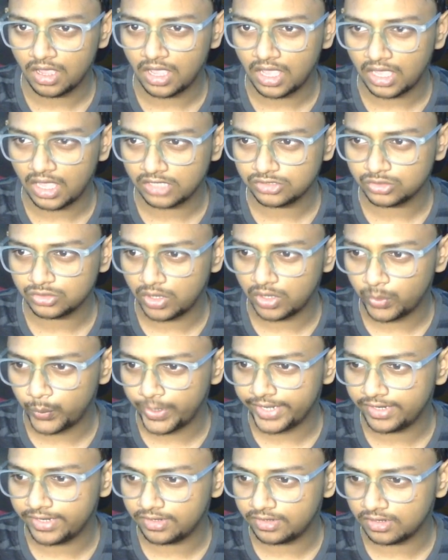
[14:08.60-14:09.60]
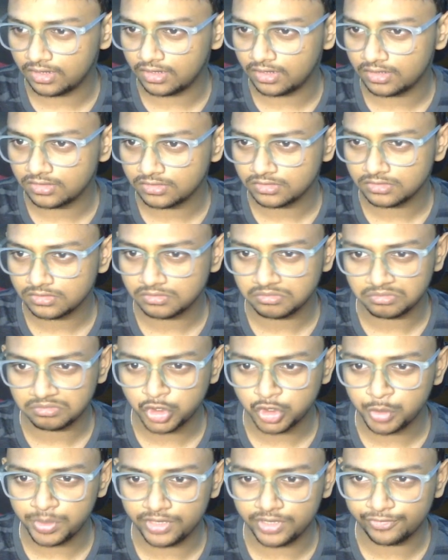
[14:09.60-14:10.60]
So I went
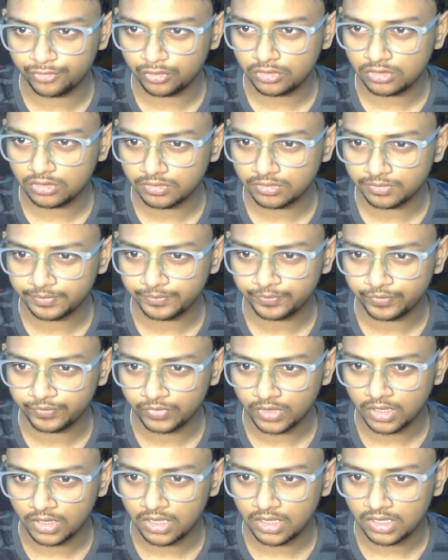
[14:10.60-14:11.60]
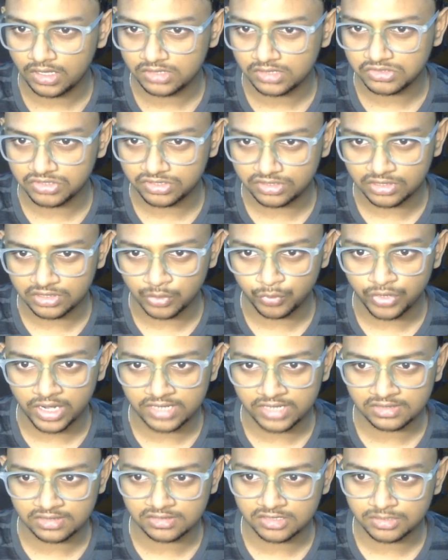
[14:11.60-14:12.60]
bishop e4, just
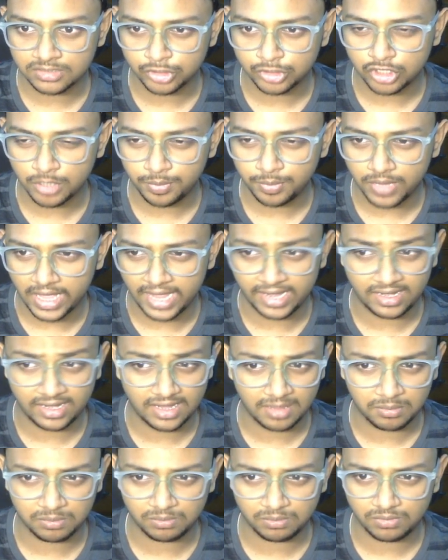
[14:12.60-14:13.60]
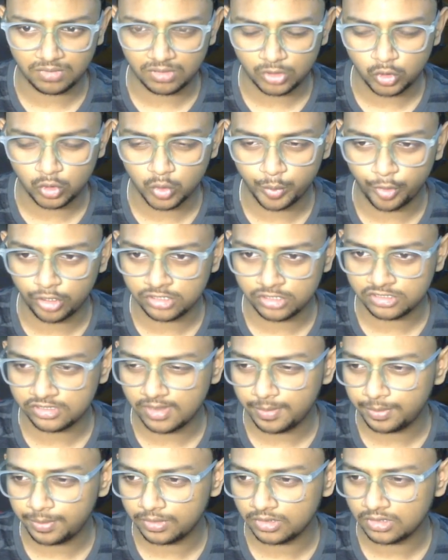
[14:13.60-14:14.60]
neutralizing this bishop, and I'm 2 pawns
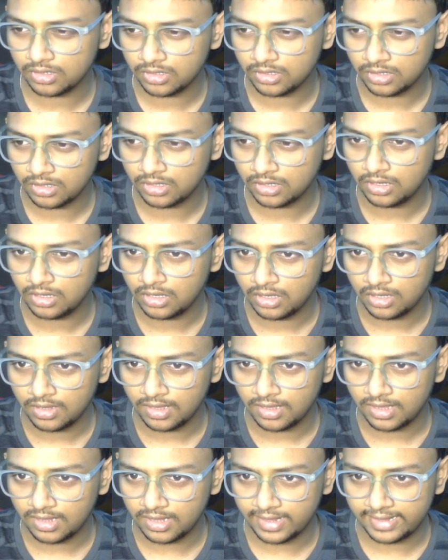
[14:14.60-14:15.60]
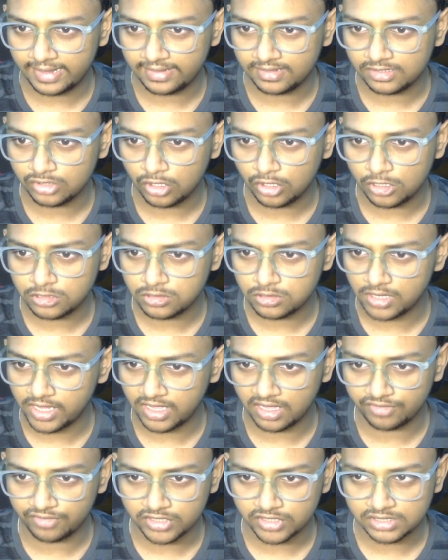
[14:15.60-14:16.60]
up. And this also like
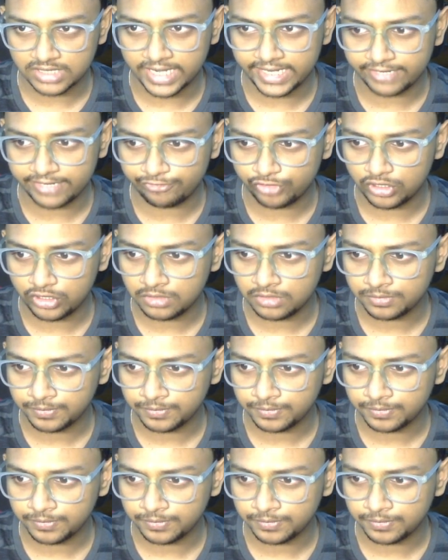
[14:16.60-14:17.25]
covers knight f3.